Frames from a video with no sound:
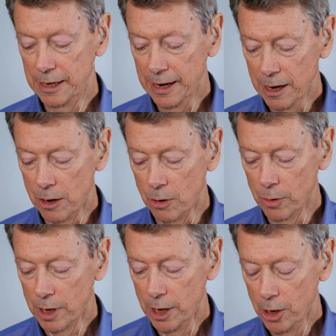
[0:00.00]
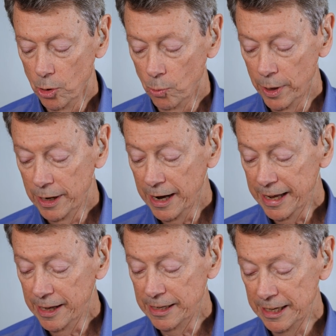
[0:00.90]
Now, when I
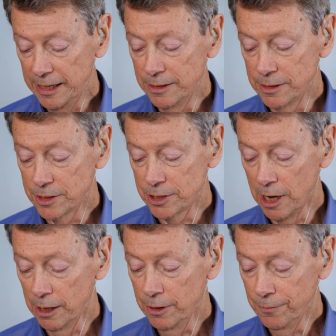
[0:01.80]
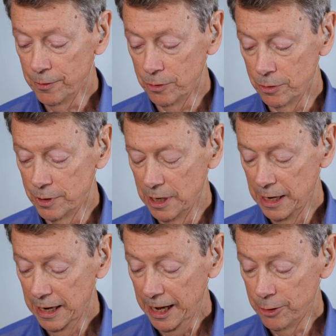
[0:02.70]
had eaten solid food
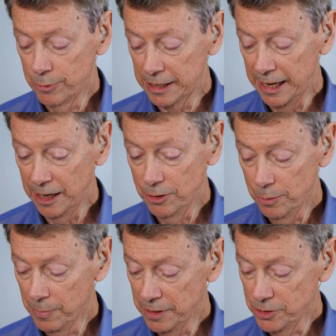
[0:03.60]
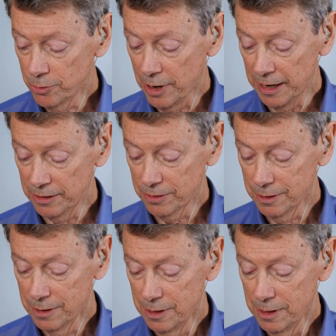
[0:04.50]
and regained my strength,
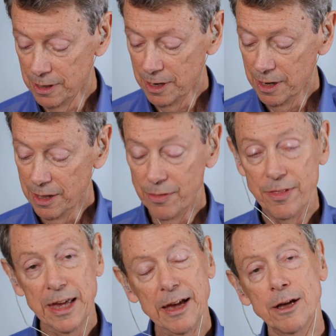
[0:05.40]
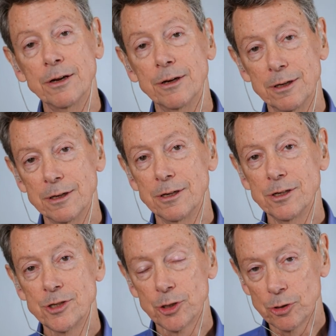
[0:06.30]
then,
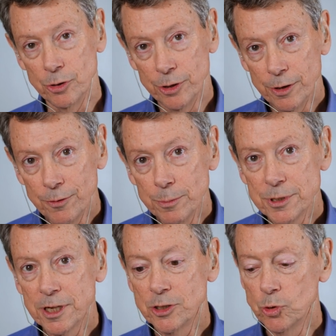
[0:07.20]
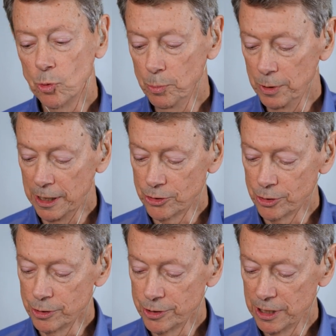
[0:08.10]
secluded from sensual
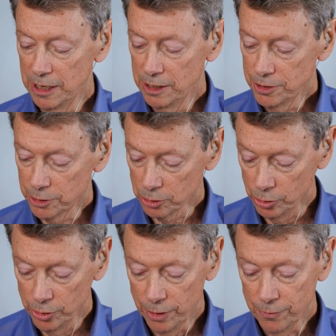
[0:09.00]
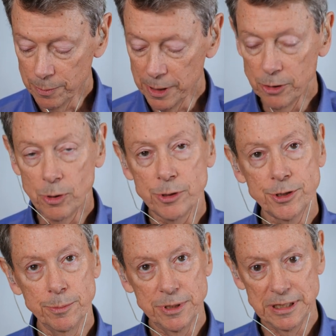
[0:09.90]
pleasures, secluded from
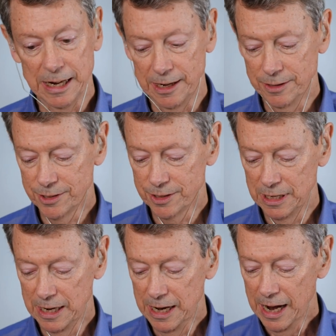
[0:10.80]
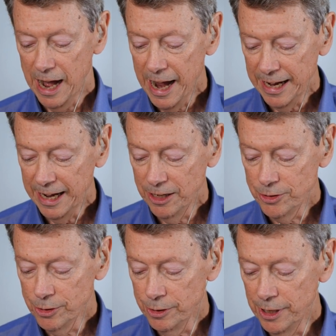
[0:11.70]
unwholesome states, I
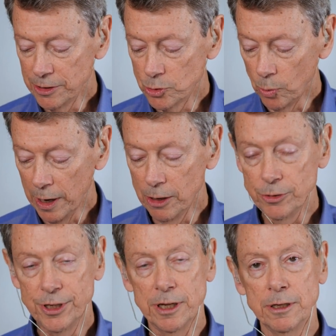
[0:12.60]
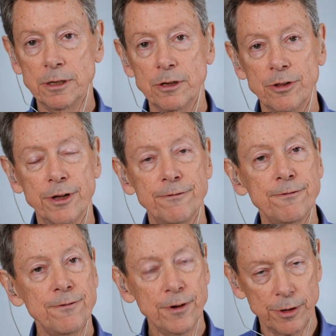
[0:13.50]
entered and dwelled in the
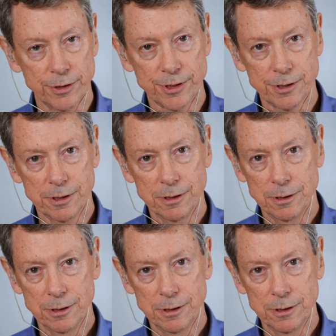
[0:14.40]
first